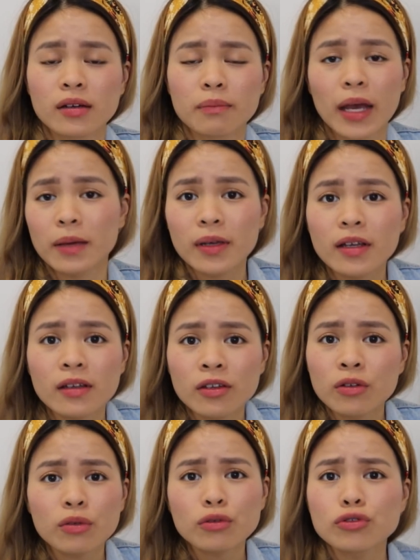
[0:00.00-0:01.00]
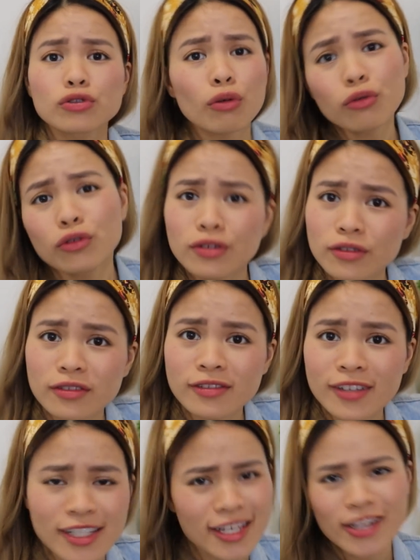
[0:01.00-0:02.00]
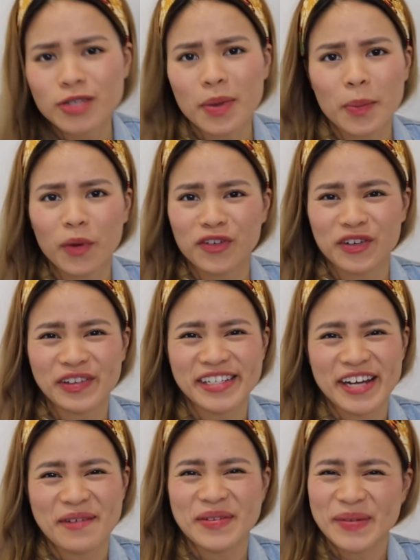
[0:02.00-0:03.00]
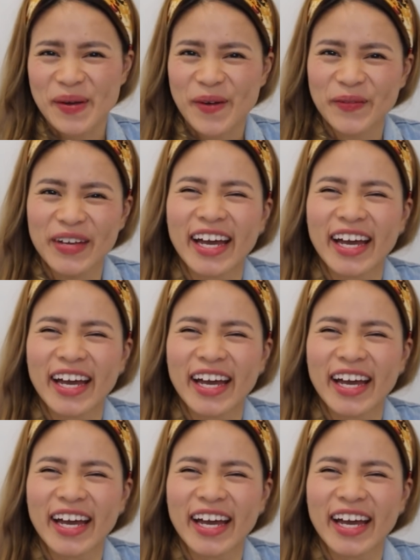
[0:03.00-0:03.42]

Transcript: Baby, you look so good. I say it to my boyfriend all the time as well.